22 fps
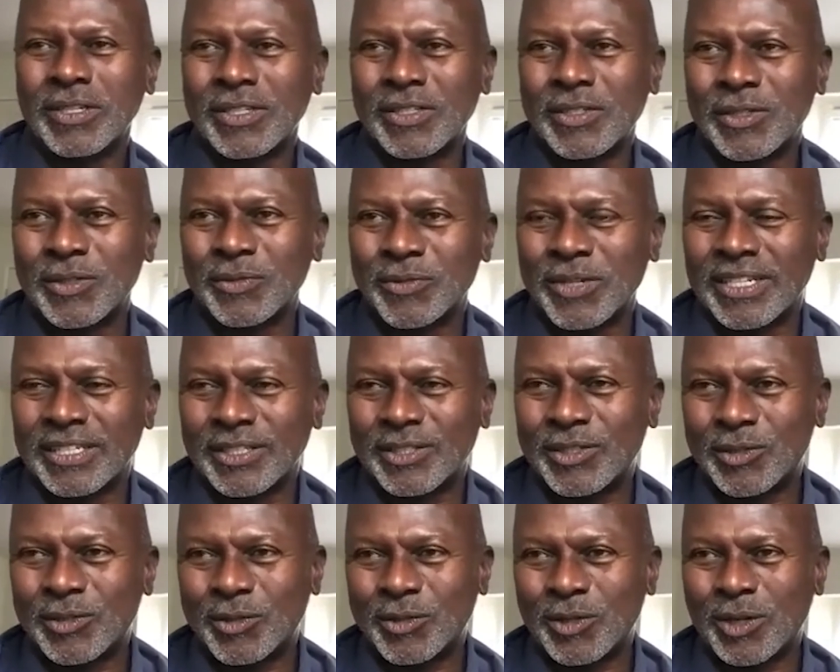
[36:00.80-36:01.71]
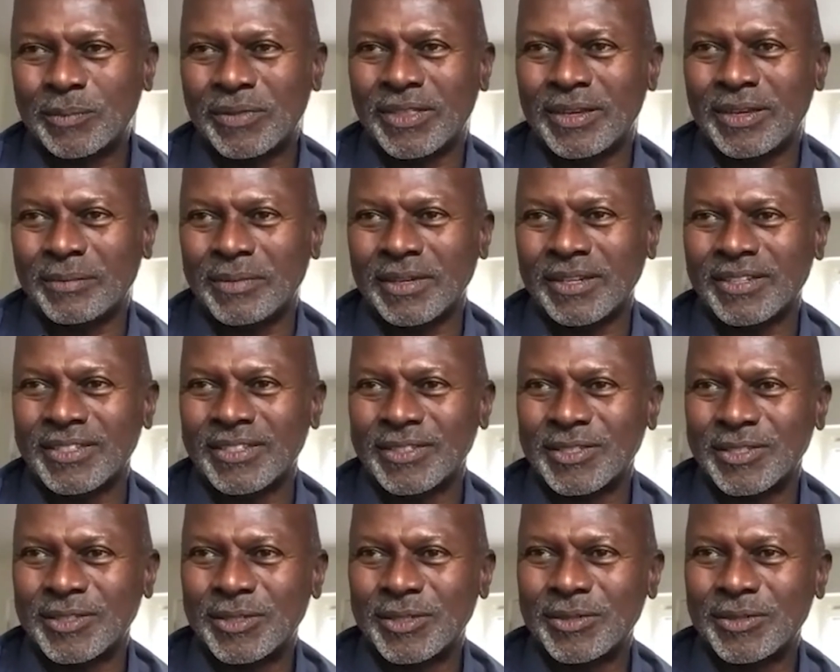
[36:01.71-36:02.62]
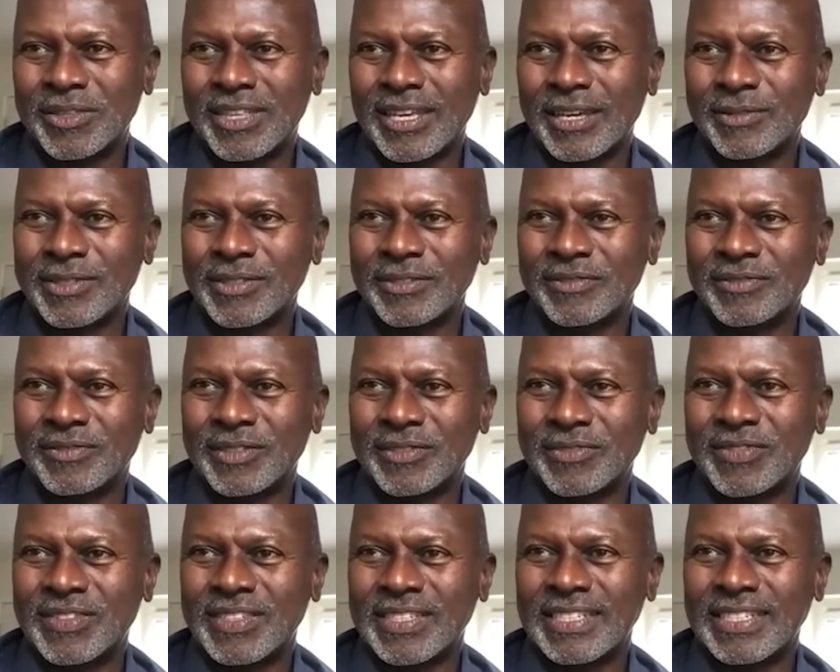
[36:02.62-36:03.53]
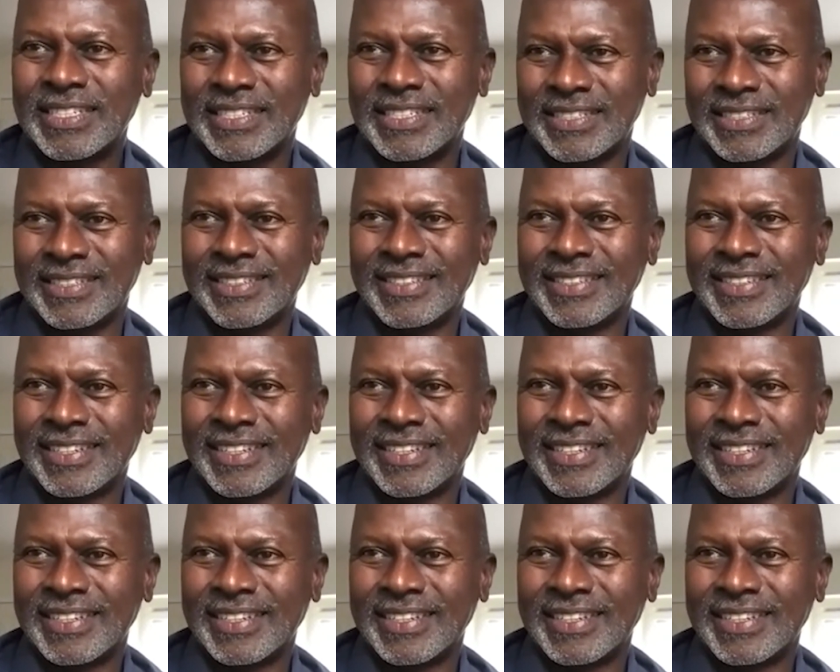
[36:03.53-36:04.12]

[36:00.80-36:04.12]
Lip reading: doesn't really stop there, because in 2015,